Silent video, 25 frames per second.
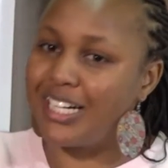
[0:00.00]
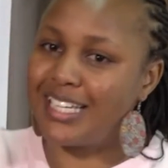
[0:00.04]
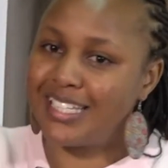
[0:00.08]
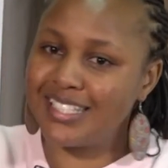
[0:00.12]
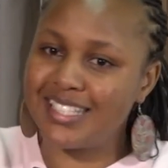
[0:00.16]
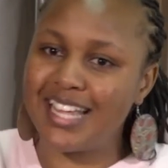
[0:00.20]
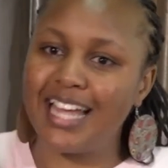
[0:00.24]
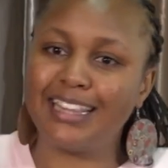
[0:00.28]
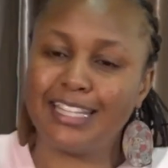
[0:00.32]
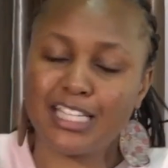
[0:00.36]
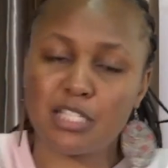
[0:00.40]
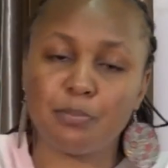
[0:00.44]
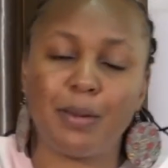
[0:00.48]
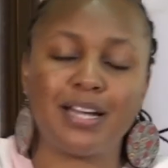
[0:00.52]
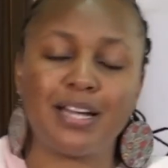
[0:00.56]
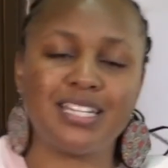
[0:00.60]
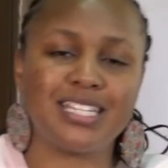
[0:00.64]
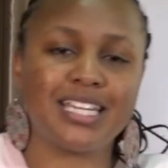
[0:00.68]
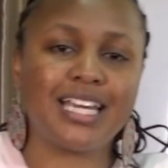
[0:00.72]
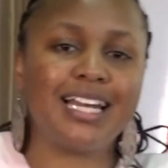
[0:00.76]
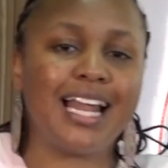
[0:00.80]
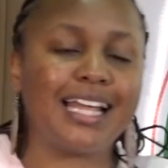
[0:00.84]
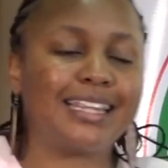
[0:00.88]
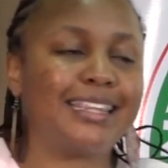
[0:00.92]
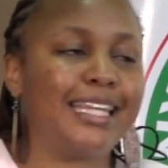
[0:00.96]
said this
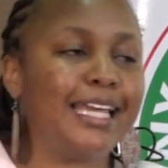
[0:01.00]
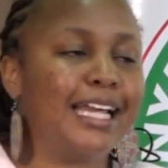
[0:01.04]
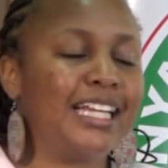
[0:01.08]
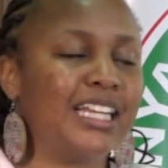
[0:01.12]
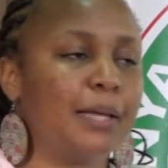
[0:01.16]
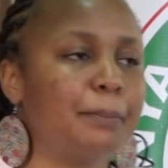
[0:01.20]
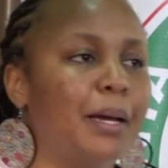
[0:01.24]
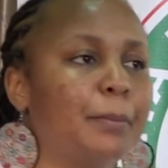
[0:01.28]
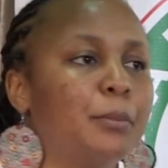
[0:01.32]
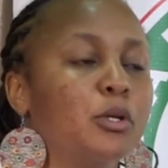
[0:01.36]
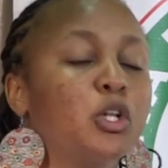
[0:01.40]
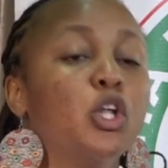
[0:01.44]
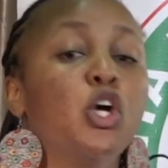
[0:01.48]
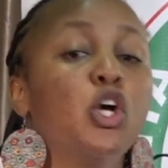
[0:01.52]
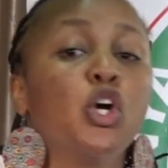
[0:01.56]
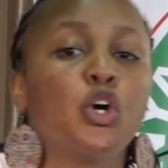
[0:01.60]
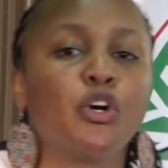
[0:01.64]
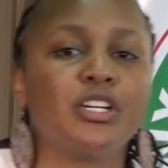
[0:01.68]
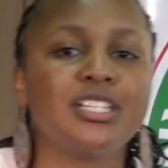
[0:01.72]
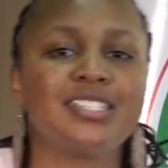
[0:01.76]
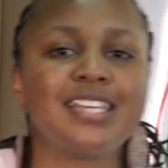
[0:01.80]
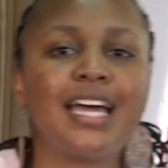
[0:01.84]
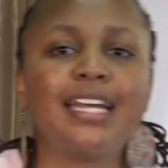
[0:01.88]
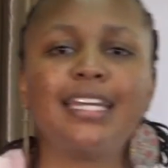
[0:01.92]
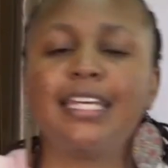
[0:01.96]
particular thing in the Bible
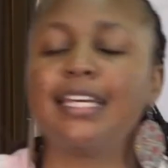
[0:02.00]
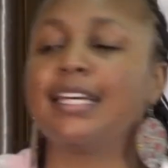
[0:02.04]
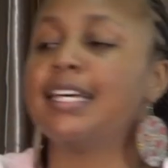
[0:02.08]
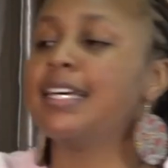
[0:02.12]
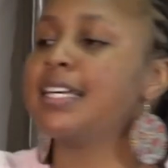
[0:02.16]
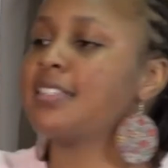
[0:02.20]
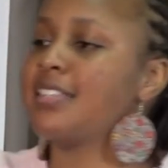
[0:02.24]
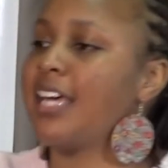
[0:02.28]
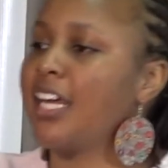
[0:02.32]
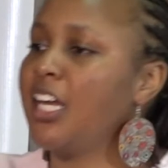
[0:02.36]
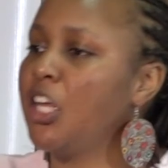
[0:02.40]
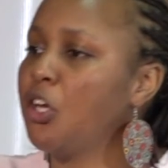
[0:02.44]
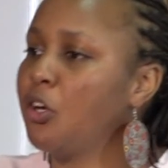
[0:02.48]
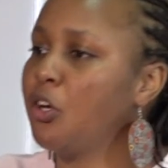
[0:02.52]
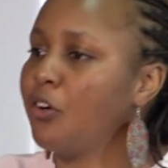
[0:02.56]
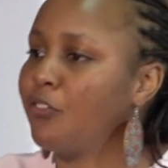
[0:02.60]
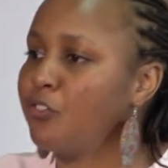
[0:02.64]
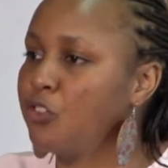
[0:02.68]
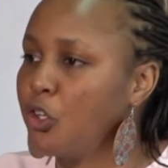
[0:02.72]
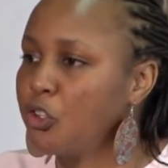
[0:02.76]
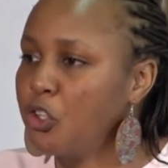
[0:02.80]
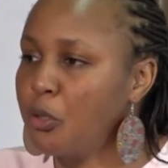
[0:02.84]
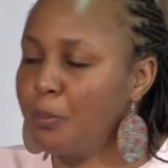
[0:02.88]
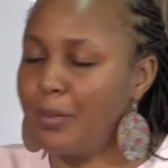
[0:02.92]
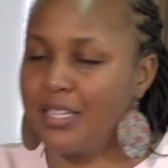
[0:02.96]
concerning signing of
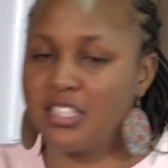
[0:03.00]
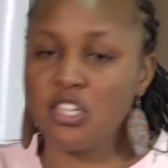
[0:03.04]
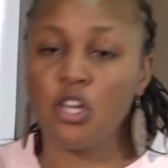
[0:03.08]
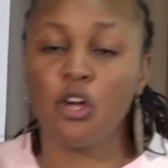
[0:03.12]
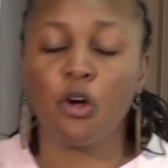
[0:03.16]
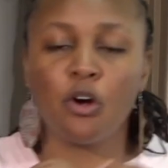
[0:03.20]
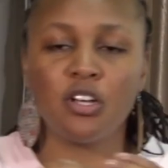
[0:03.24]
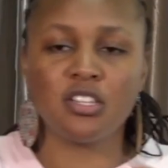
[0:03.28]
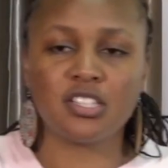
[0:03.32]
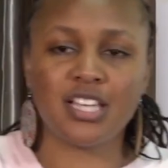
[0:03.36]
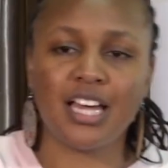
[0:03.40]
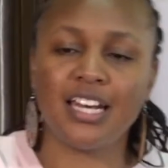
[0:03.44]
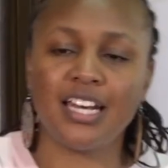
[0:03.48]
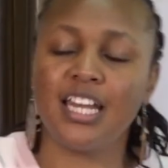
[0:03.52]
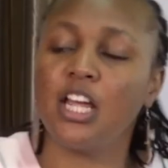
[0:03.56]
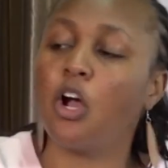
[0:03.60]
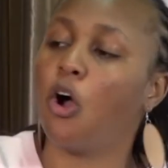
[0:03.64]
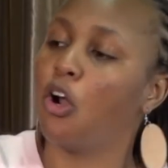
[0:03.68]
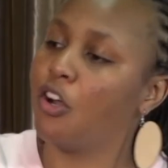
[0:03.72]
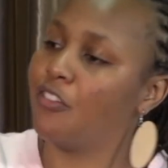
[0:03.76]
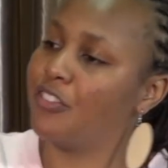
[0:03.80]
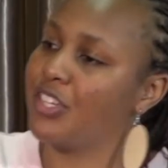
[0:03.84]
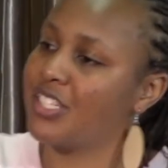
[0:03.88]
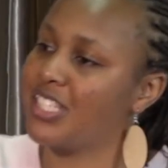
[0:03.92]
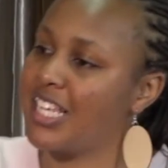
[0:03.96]
documents, concerning
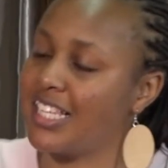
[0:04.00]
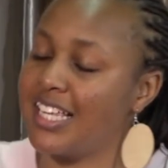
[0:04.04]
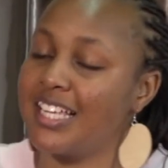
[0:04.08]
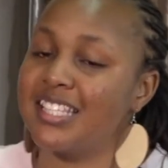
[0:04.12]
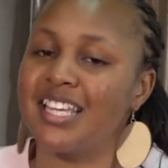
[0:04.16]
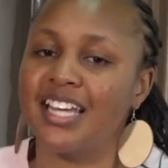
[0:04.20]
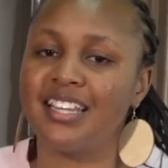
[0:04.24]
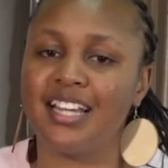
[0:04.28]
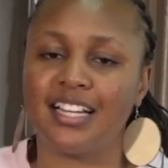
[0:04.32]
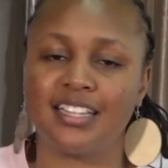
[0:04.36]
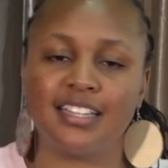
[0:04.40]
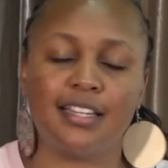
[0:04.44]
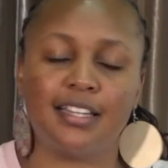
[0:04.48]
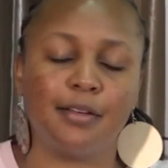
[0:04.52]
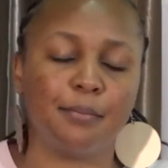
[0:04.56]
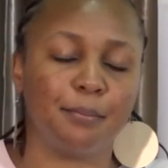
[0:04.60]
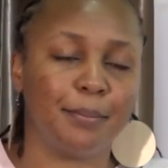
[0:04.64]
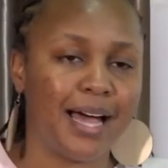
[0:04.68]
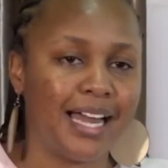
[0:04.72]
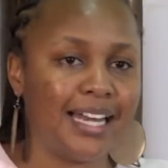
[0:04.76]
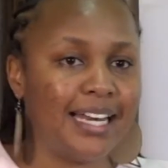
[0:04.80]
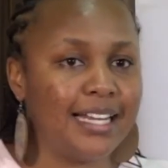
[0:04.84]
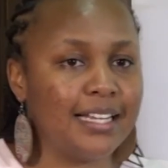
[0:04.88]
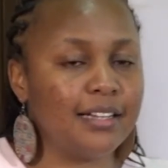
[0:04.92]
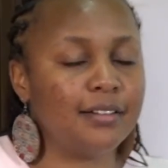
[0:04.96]
all of these things? It said that the
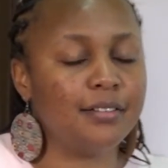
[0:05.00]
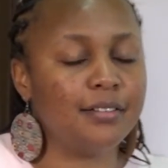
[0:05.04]
man,